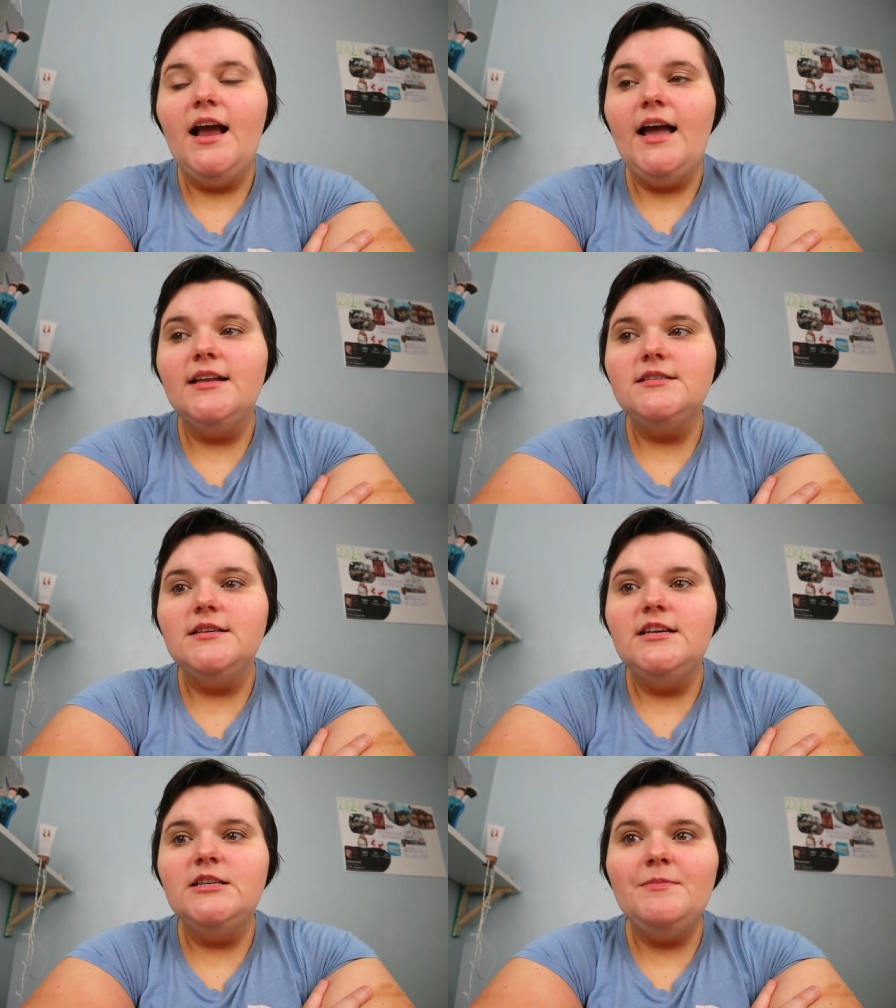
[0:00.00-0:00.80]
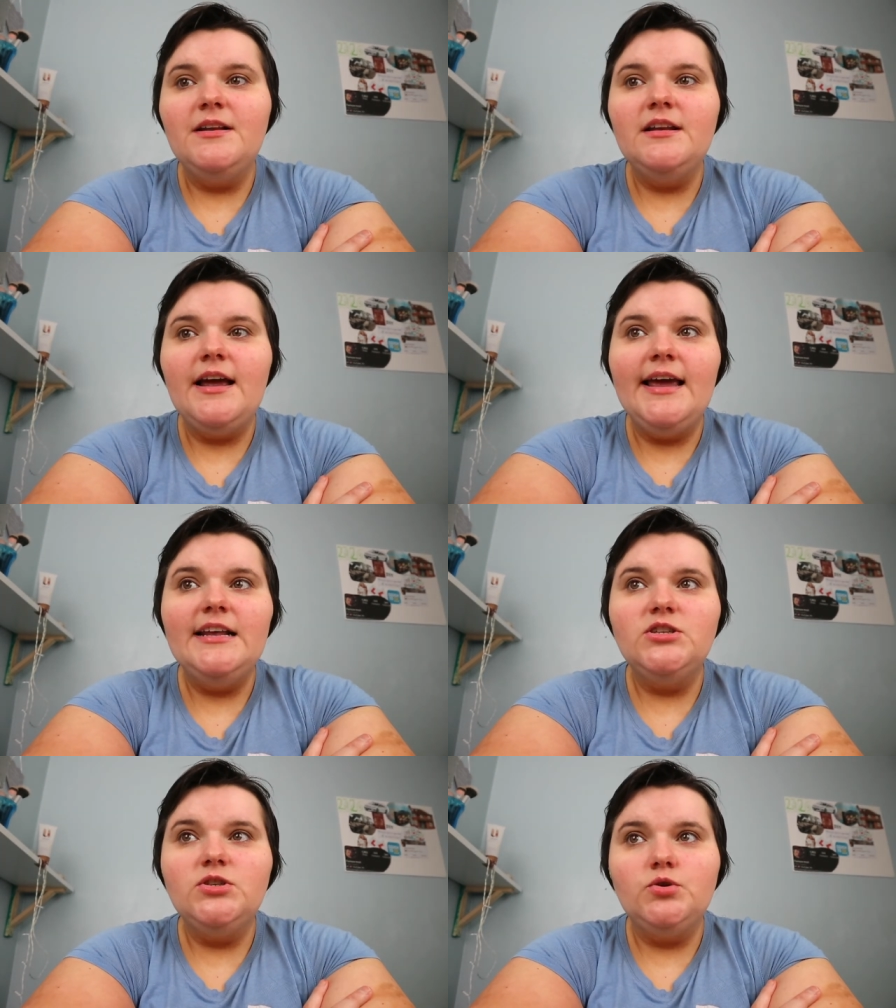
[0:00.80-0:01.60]
and he's been at
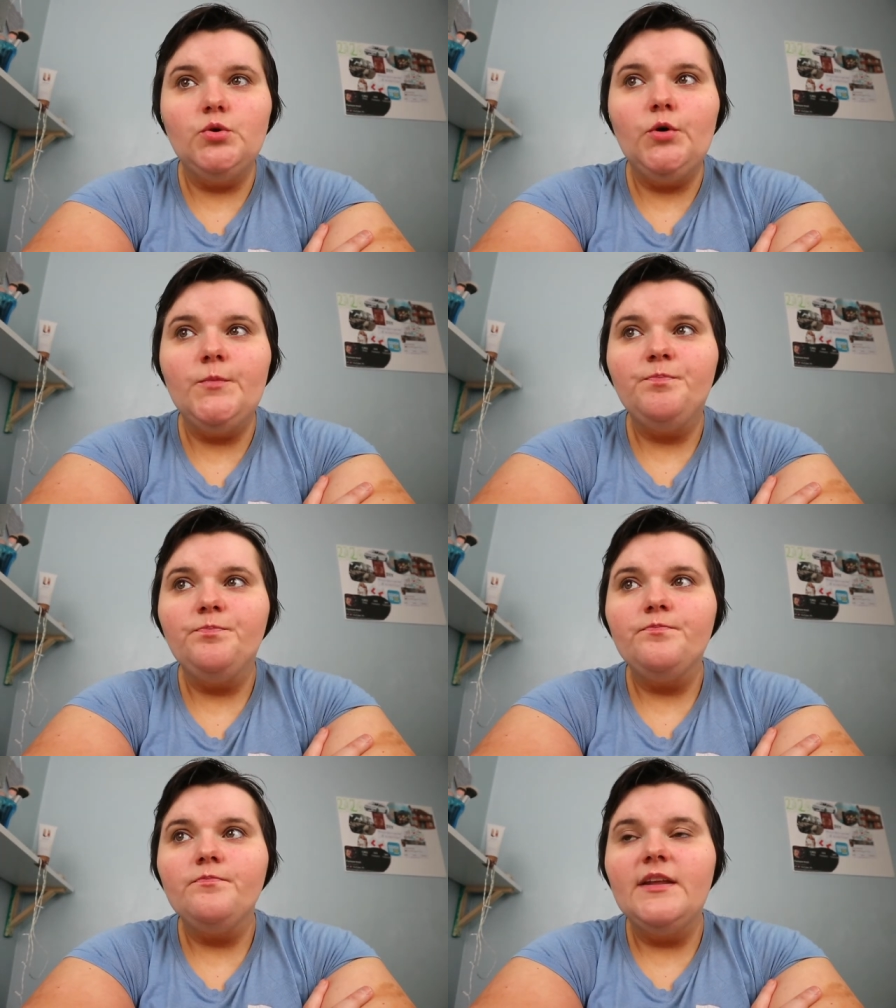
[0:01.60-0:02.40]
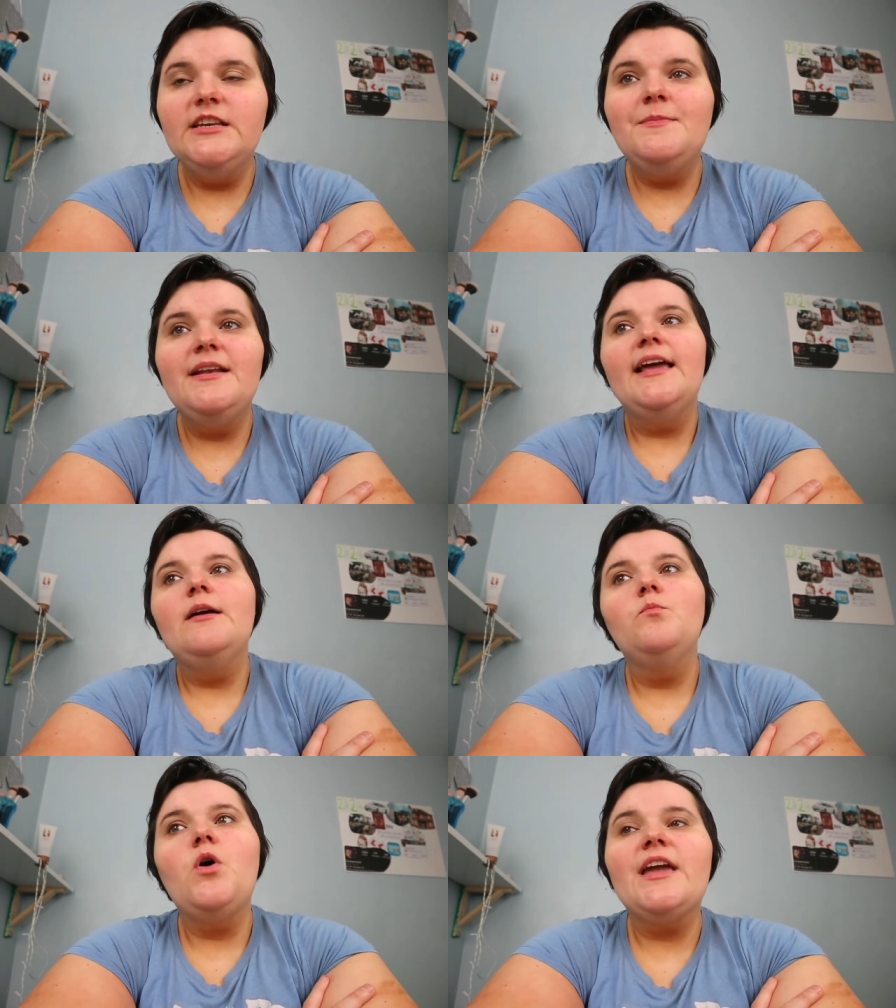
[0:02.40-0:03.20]
his store, he's been at,
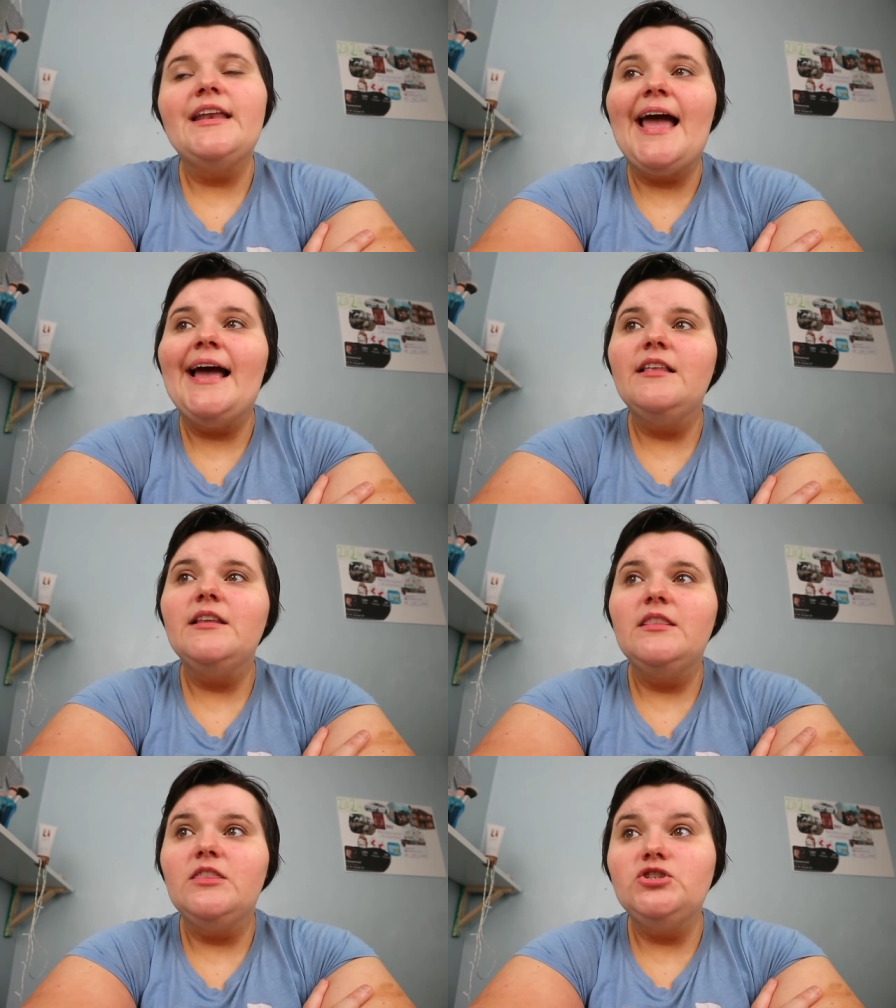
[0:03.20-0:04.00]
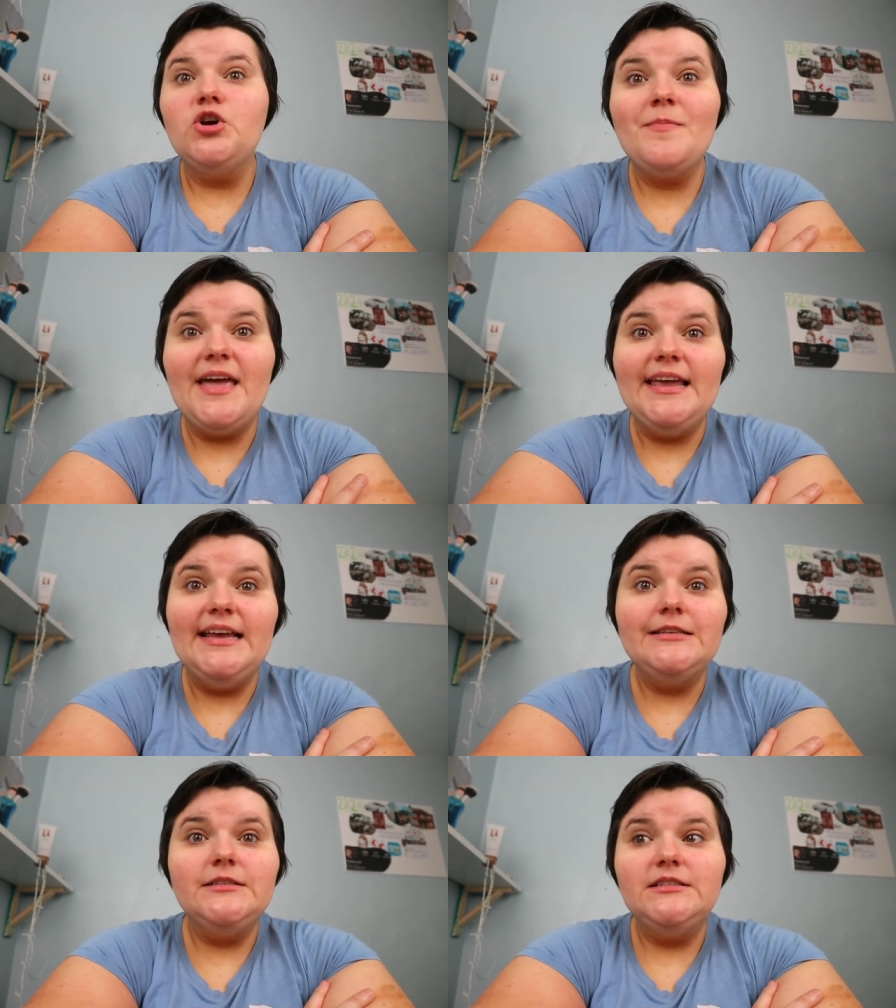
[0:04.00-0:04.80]
working at the job that he
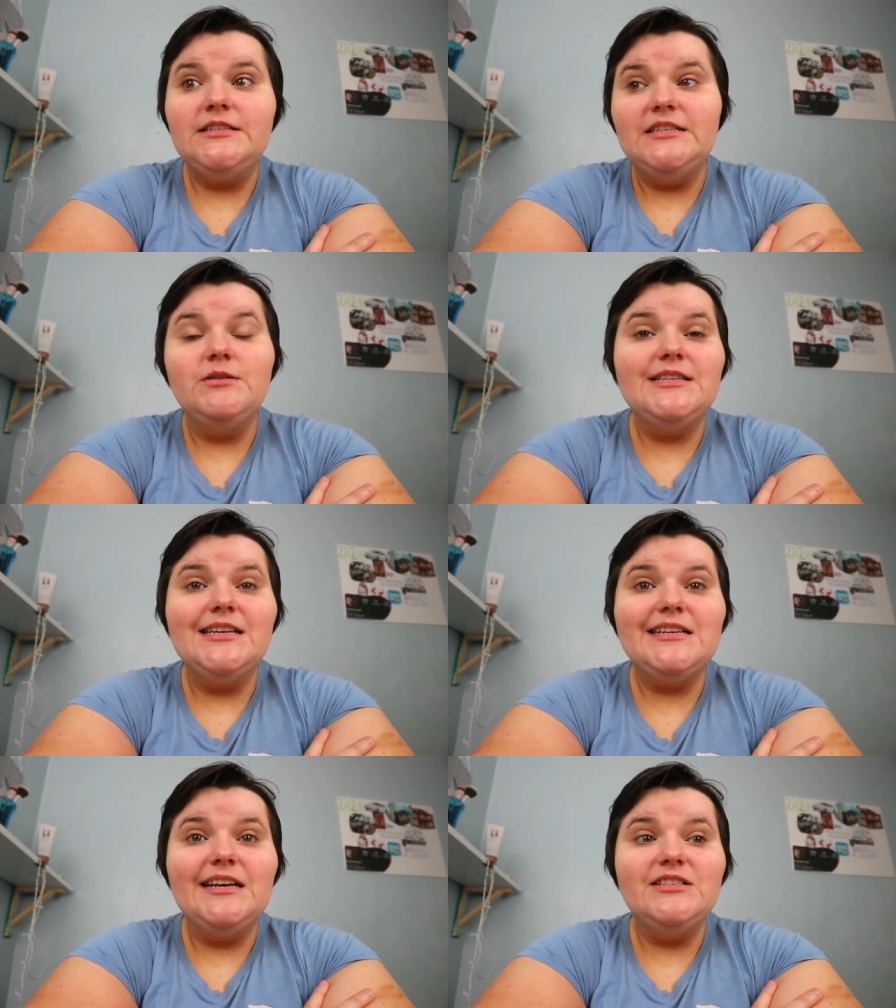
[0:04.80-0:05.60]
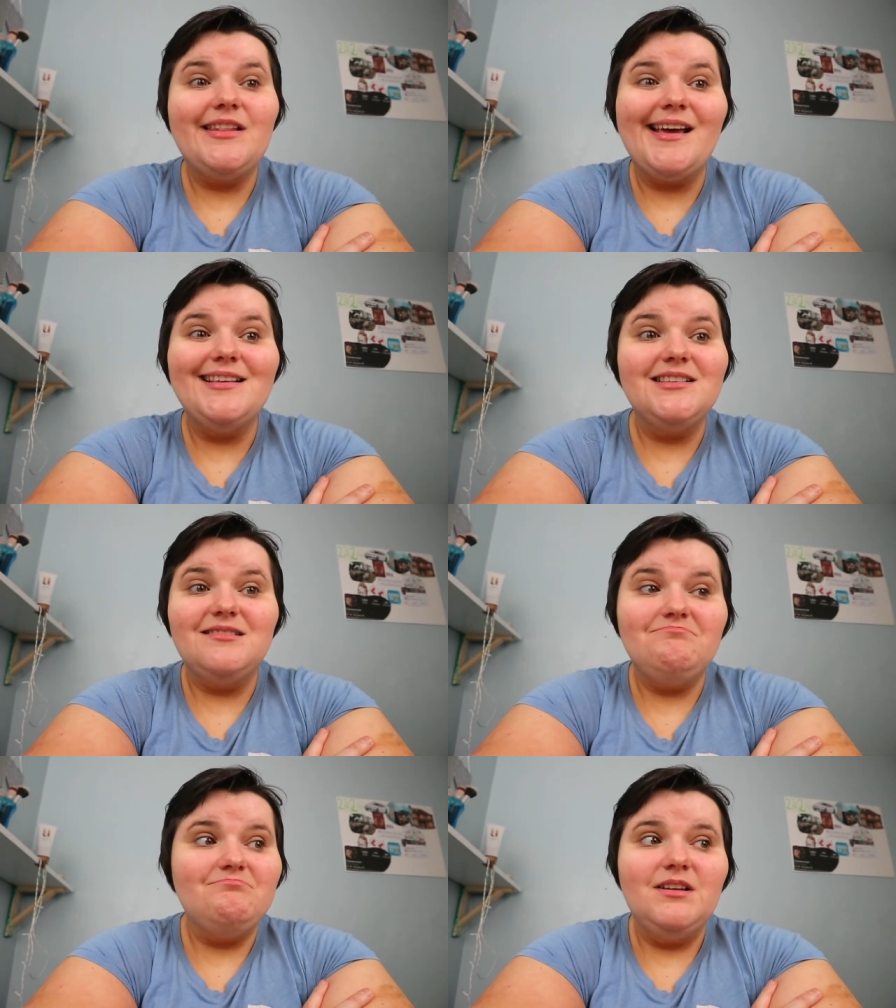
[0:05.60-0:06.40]
is since he was sixteen, so that's,